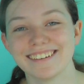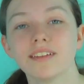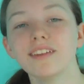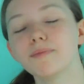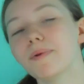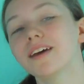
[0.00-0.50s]
So
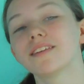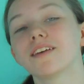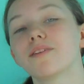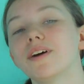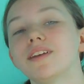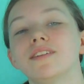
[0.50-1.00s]
this begs
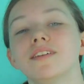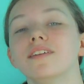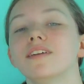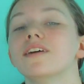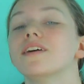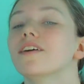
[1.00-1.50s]
the
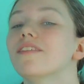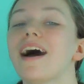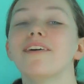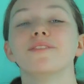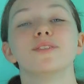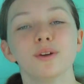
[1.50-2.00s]
question of
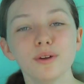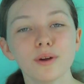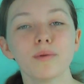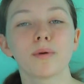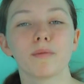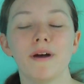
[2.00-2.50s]
how do
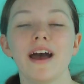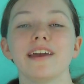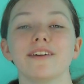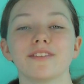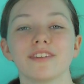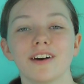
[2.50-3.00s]
you
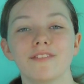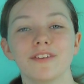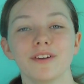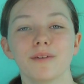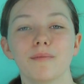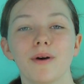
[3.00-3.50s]
prepare yourself
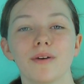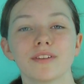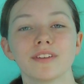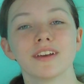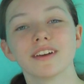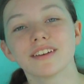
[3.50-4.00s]
for your
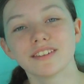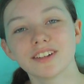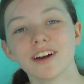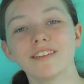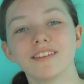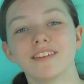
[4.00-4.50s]
mocks? Because
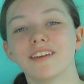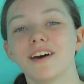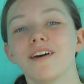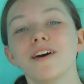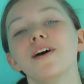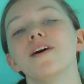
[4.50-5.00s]
chances
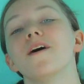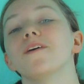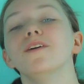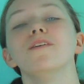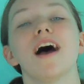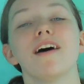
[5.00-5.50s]
are
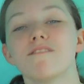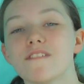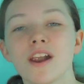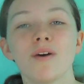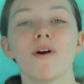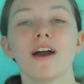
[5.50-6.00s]
you have
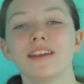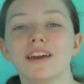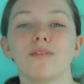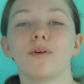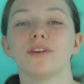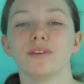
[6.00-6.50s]
no
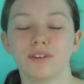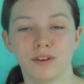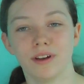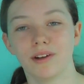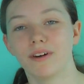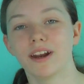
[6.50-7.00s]
idea what you're
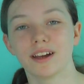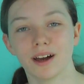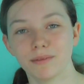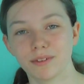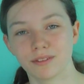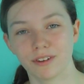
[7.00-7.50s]
doing when it
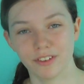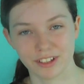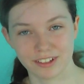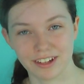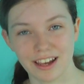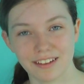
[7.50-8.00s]
comes to
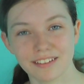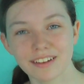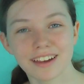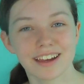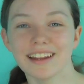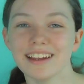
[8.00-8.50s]
revision yet,
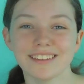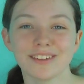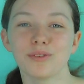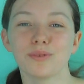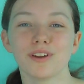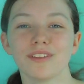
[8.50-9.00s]
unless
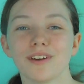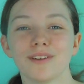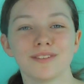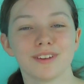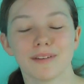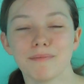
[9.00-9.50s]
you're one of
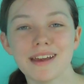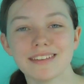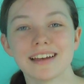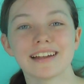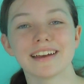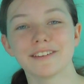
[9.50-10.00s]
those
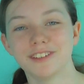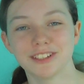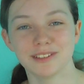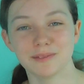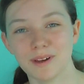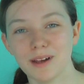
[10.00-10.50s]
amazingly
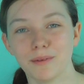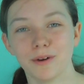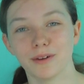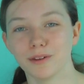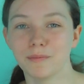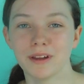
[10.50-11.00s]
efficient
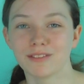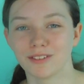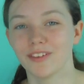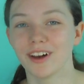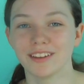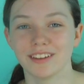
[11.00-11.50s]
people who has been
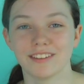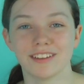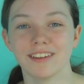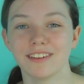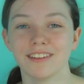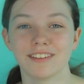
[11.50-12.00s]
revising
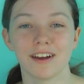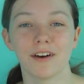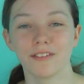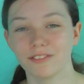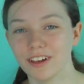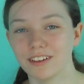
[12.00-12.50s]
since the
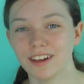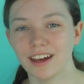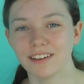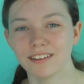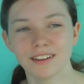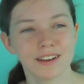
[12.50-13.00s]
start of year
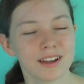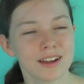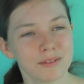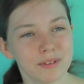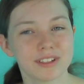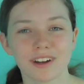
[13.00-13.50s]
10,
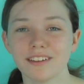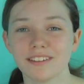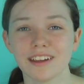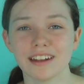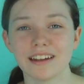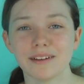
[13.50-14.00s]
which I
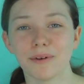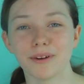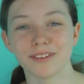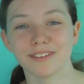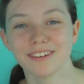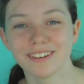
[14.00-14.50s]
certainly
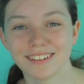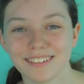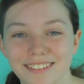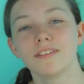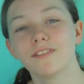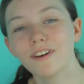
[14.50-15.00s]
wasn't.
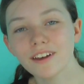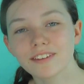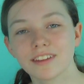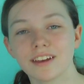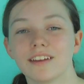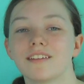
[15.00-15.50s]
The
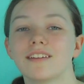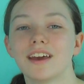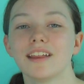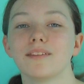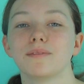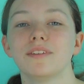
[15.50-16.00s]
first thing is to
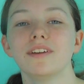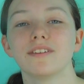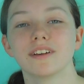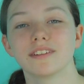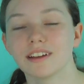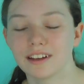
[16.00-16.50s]
take them
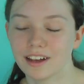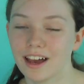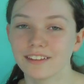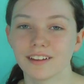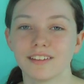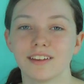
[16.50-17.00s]
seriously,
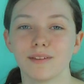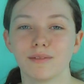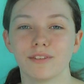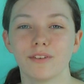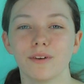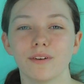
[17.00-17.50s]
as I said
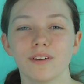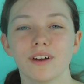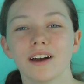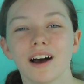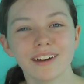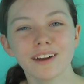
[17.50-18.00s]
before.
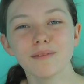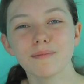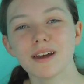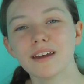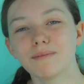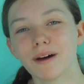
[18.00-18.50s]
I
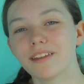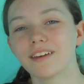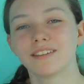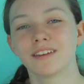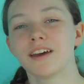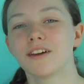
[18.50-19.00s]
don't mean by
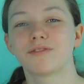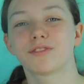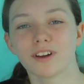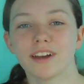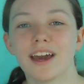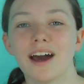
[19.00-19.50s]
this
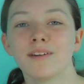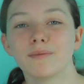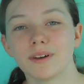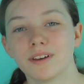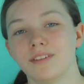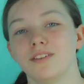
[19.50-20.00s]
freak
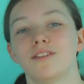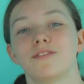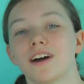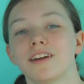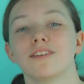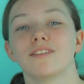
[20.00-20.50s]
out because your
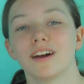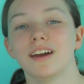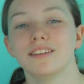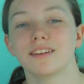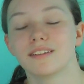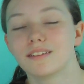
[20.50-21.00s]
final
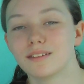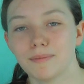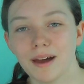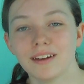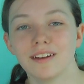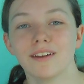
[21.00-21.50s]
grades are
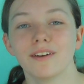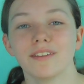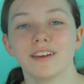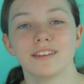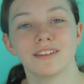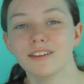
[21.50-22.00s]
dependent
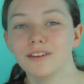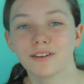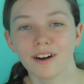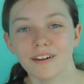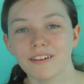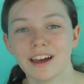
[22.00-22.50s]
on this and you
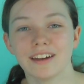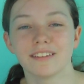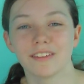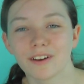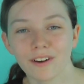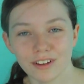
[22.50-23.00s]
can't get
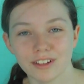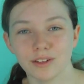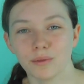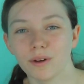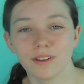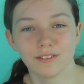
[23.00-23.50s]
into the college
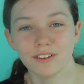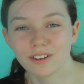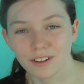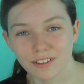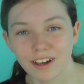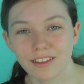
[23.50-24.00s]
you want if you
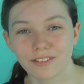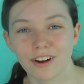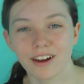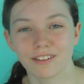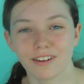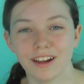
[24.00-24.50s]
don't get the
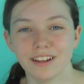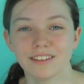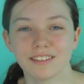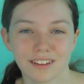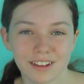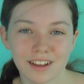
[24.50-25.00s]
right
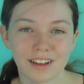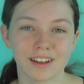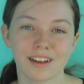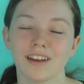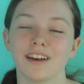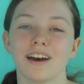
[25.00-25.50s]
grades.
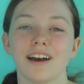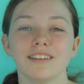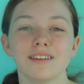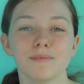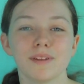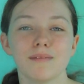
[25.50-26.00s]
I
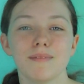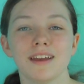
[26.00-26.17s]
simply